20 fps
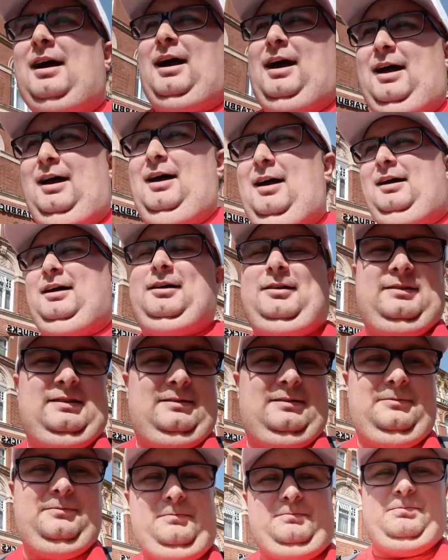Uh,
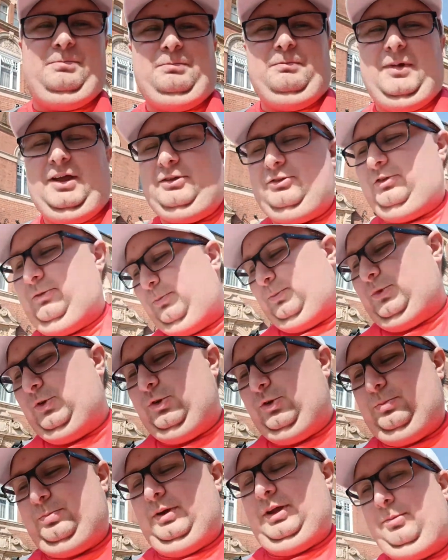met some
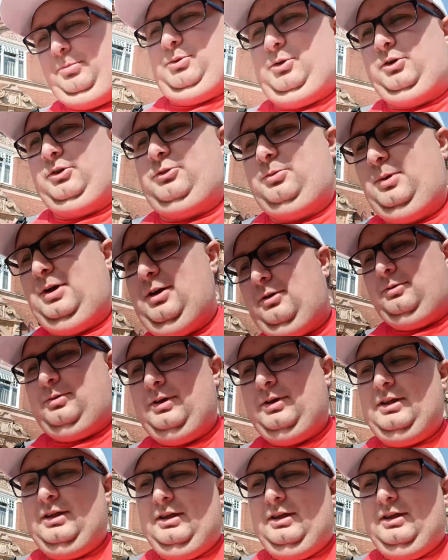new people as well